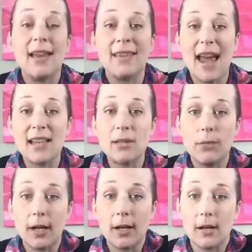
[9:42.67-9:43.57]
That's
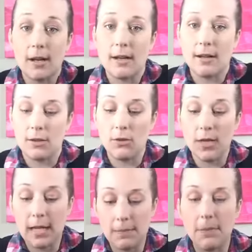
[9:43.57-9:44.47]
where you
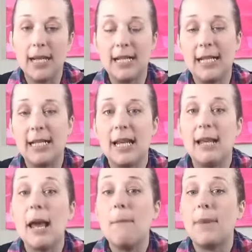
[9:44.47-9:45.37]
keep kneading
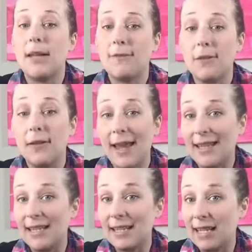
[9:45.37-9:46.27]
it, but if you let
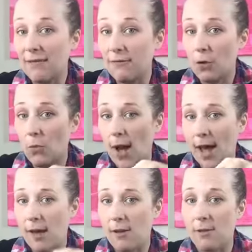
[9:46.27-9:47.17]
it sit for a
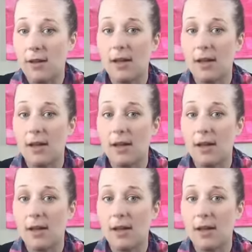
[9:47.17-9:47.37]
while,